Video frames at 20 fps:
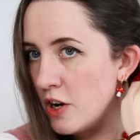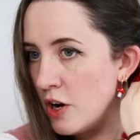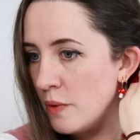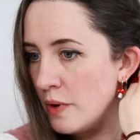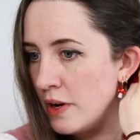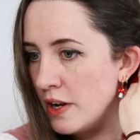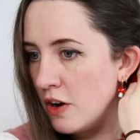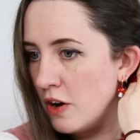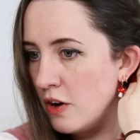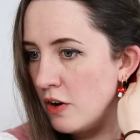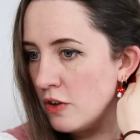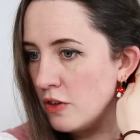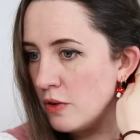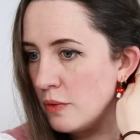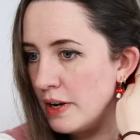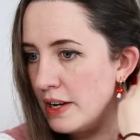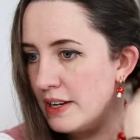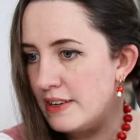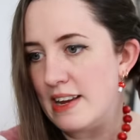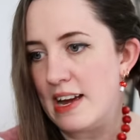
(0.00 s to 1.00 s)
going all the
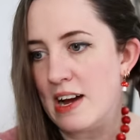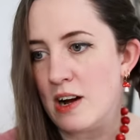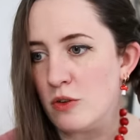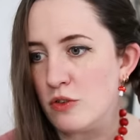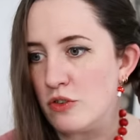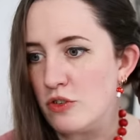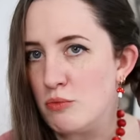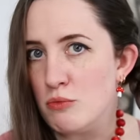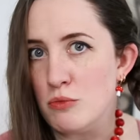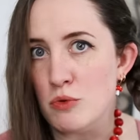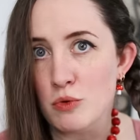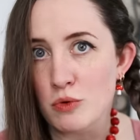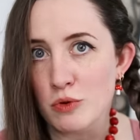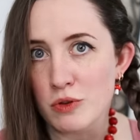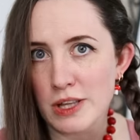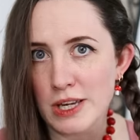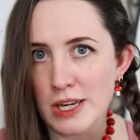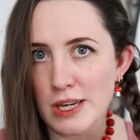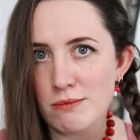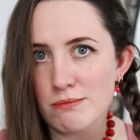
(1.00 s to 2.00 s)
way down
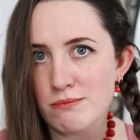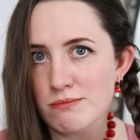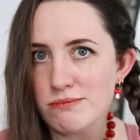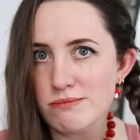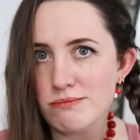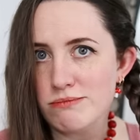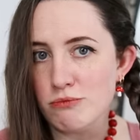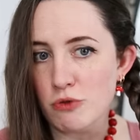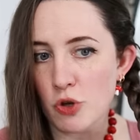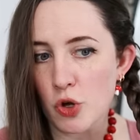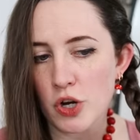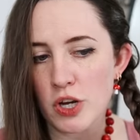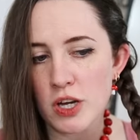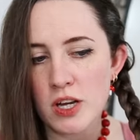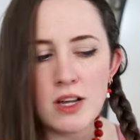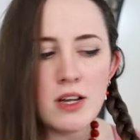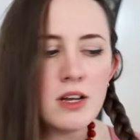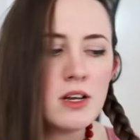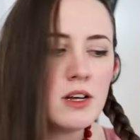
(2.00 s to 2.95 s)
smoothly look.